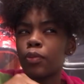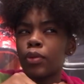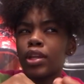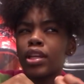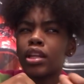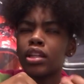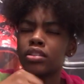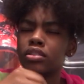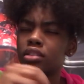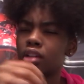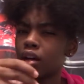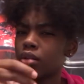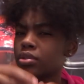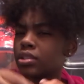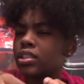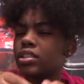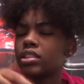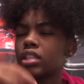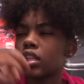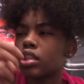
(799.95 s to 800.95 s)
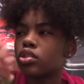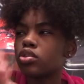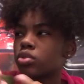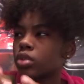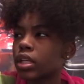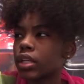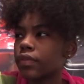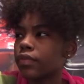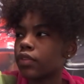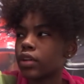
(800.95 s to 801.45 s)
we didn't talk to each other
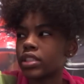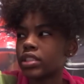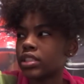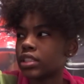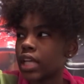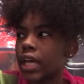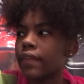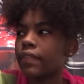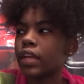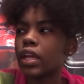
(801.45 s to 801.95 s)
24/7.